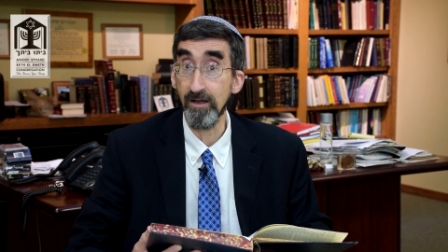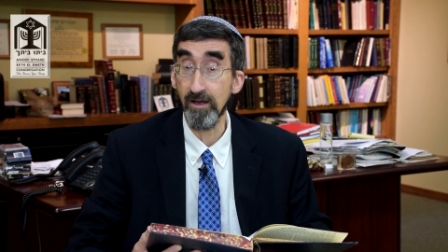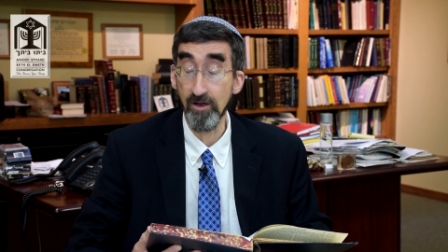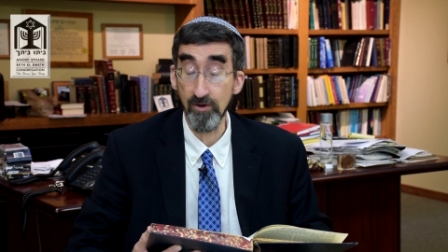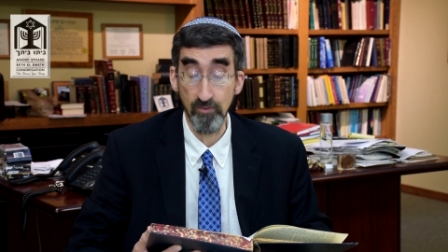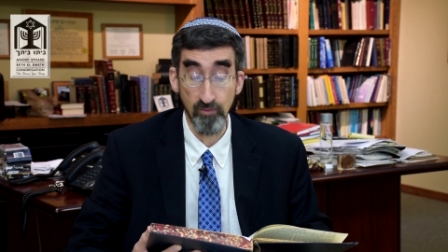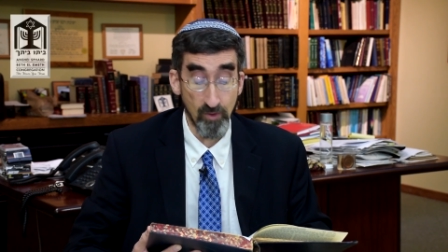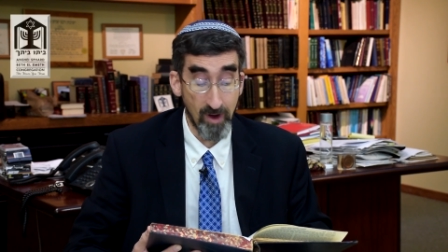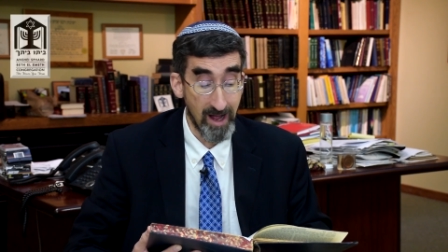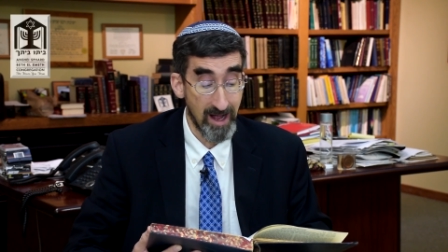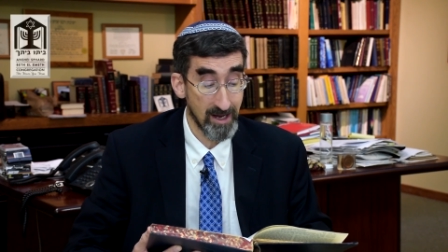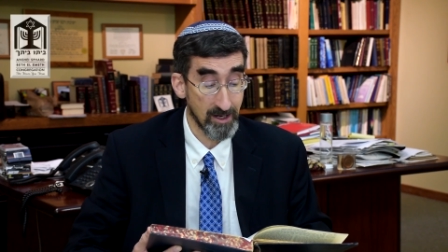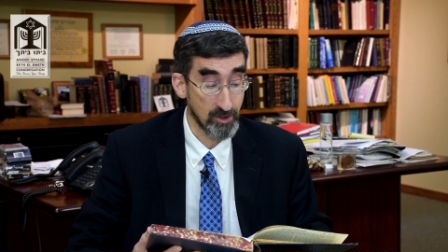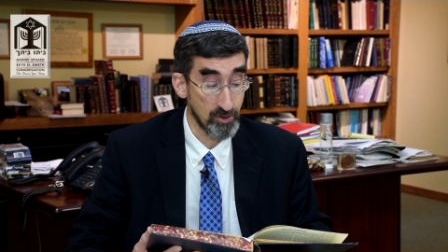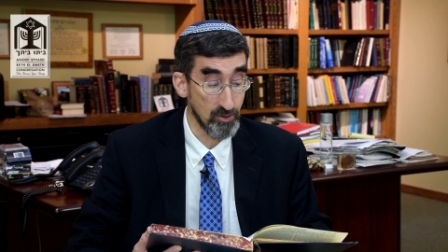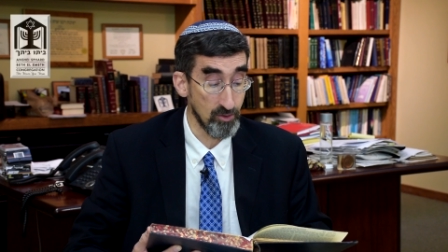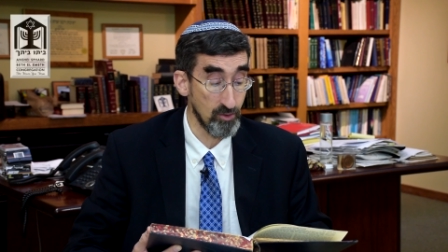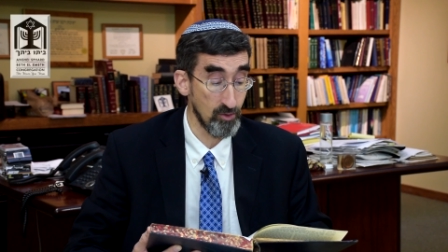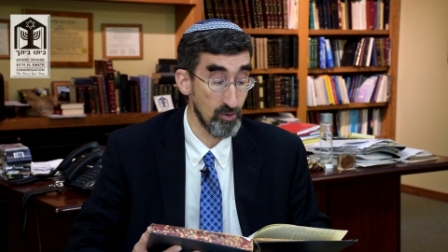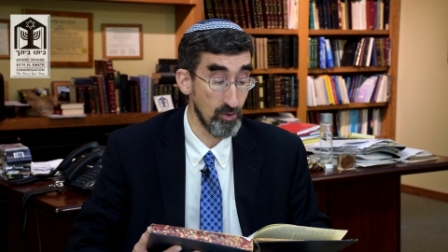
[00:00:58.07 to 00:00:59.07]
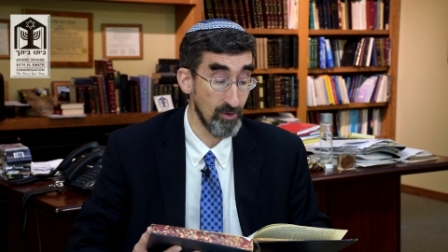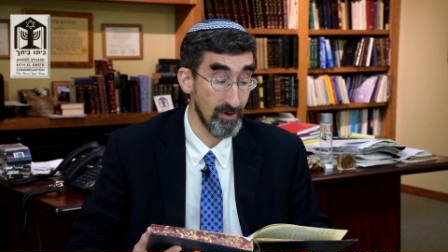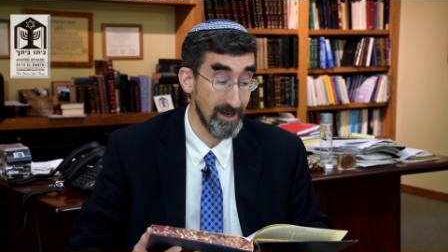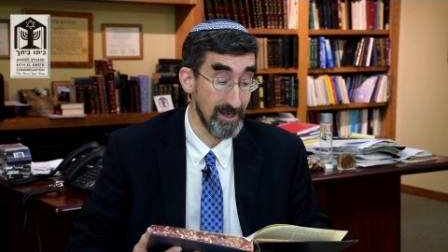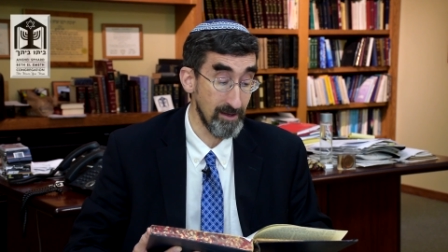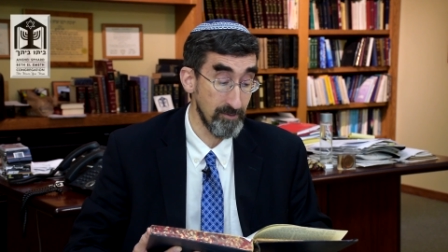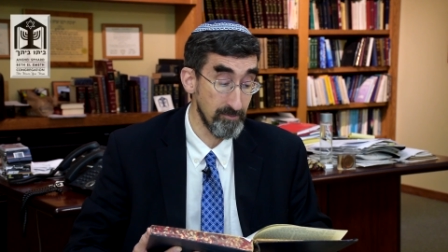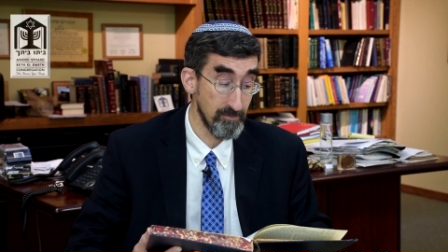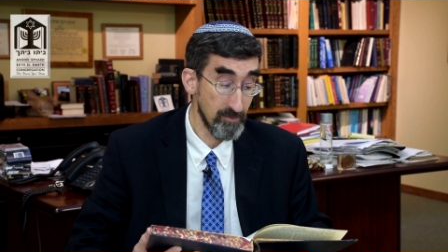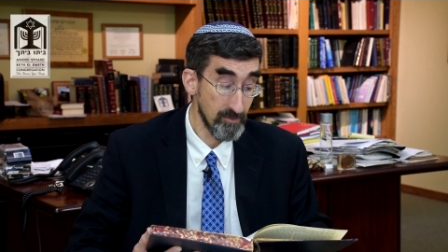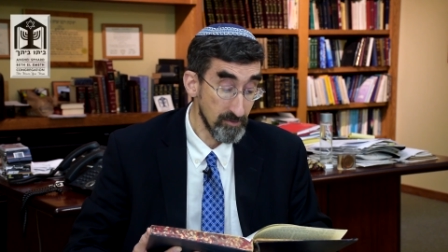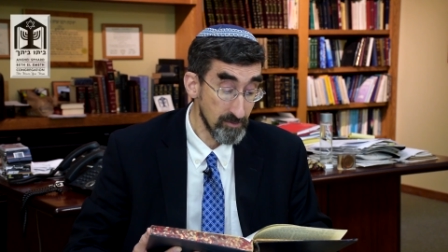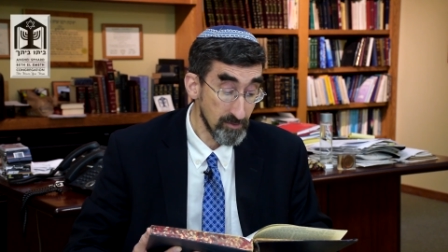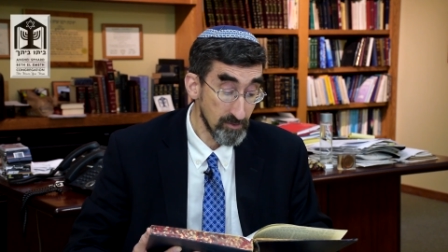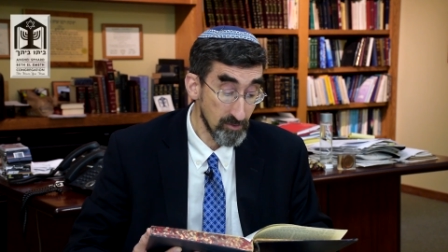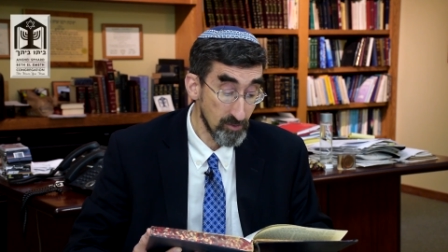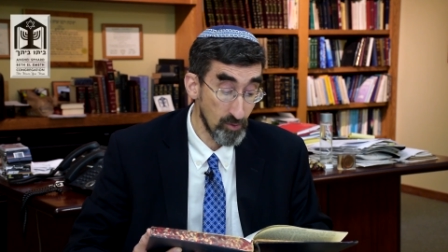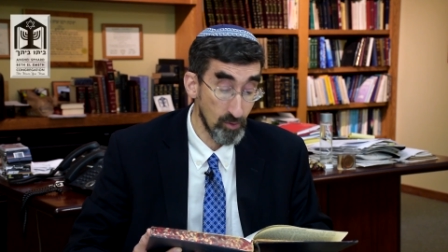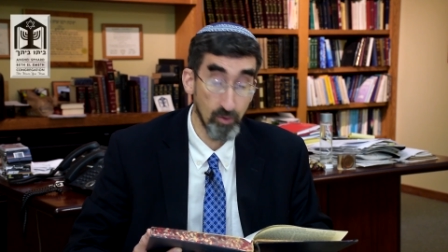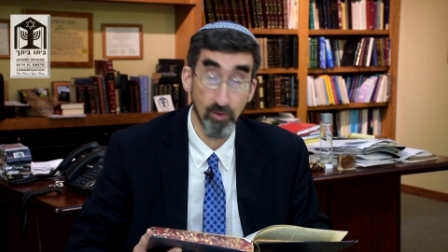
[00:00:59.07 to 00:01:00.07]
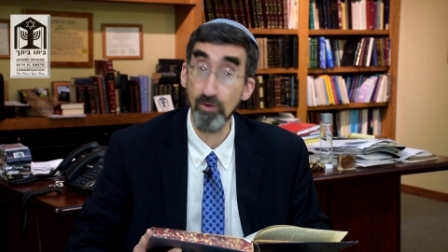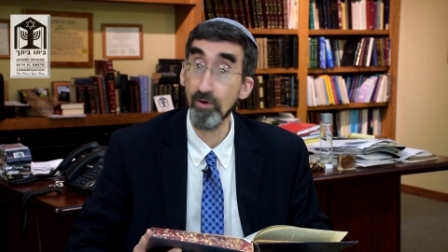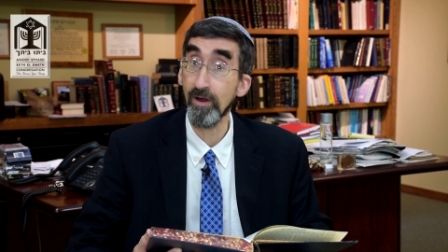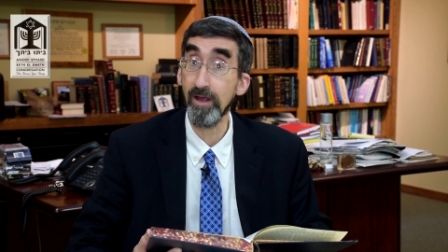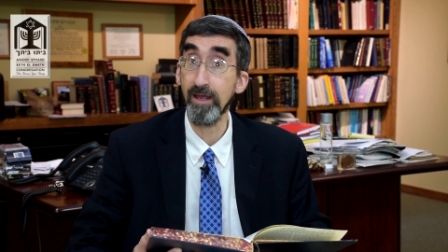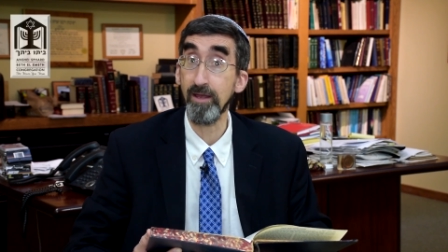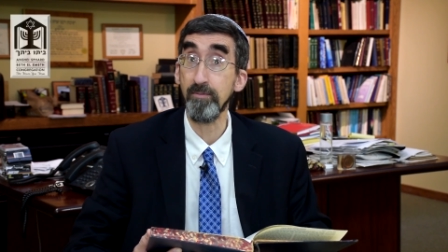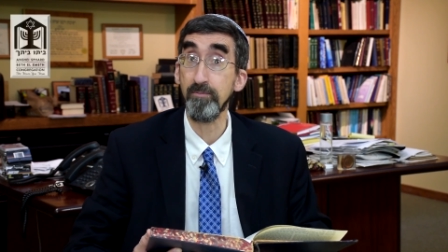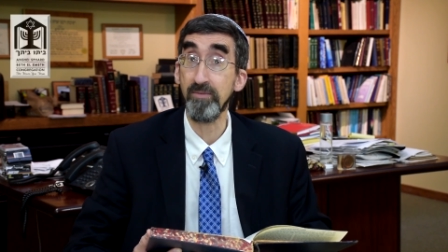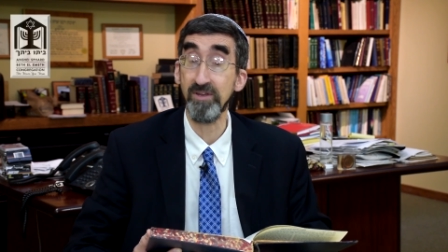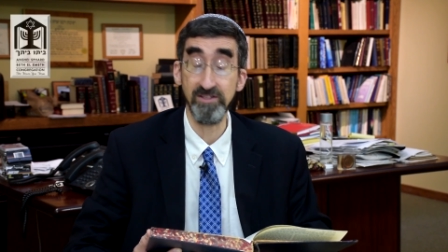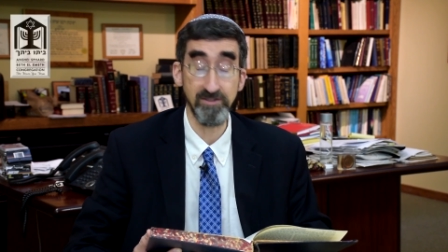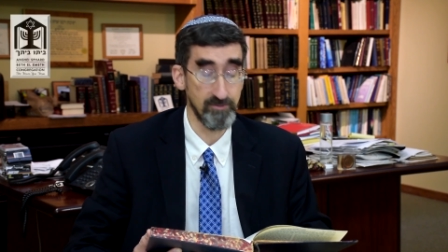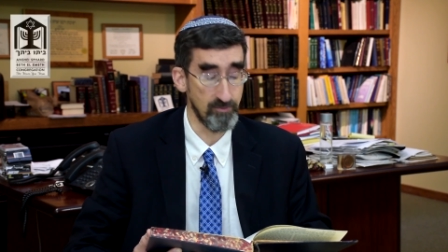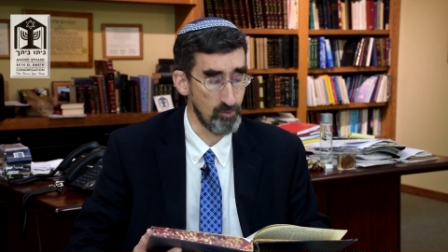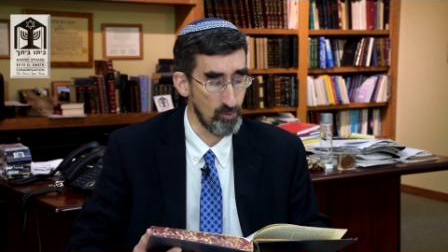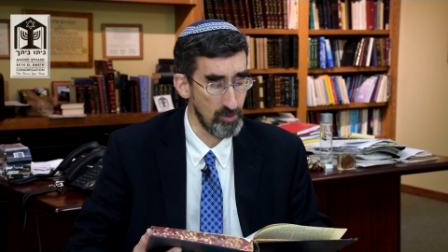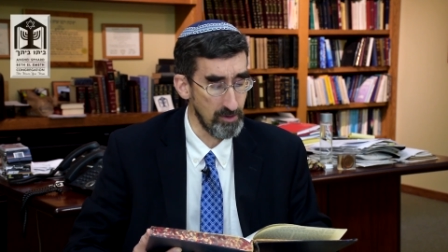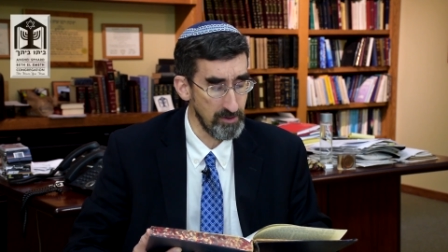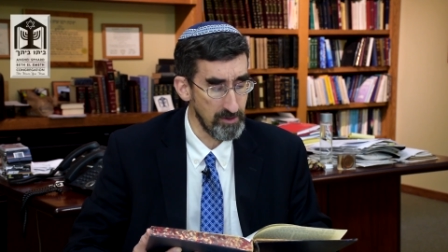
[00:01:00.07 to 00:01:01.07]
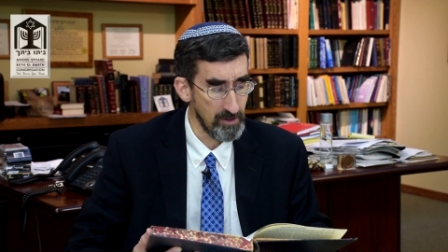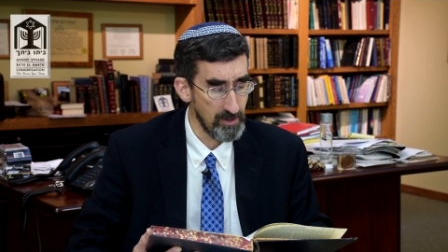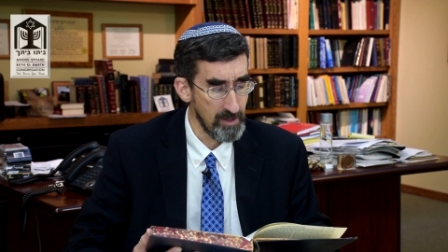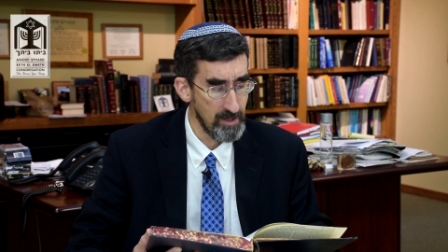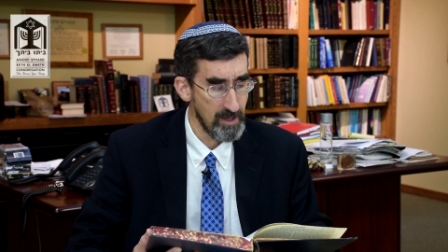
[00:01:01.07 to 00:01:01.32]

a rock or a or a piece of wood,